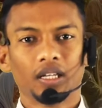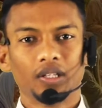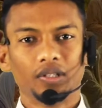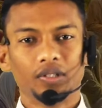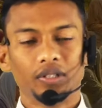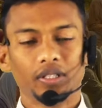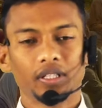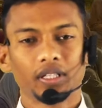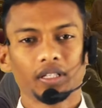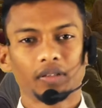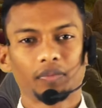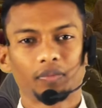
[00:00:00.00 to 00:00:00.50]

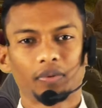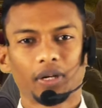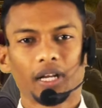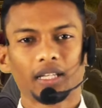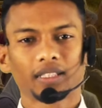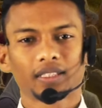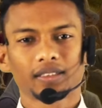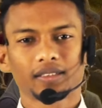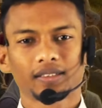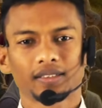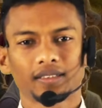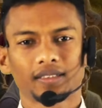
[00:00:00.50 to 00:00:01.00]
Dear
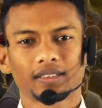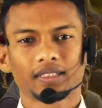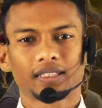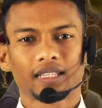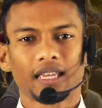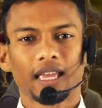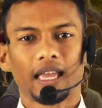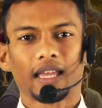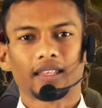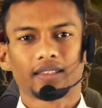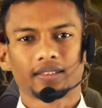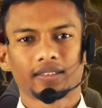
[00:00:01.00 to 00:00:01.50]
brothers
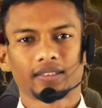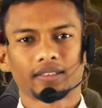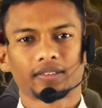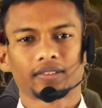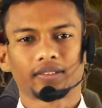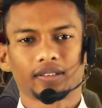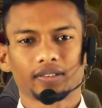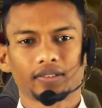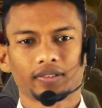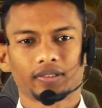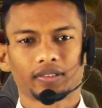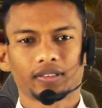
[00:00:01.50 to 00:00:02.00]
and
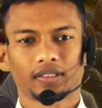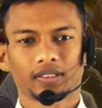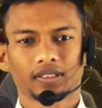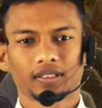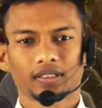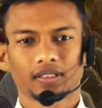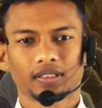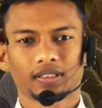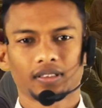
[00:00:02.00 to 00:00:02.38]
sisters,